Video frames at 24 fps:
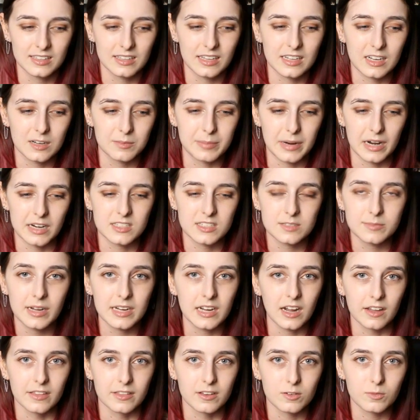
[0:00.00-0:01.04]
Like compared to
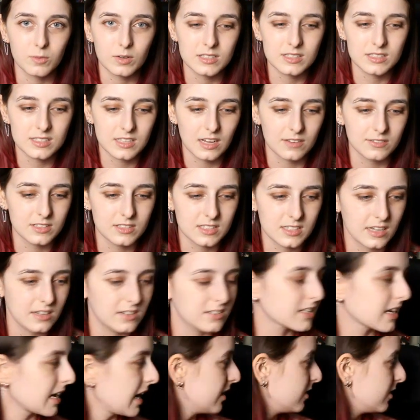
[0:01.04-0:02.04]
my other 1/7 scales,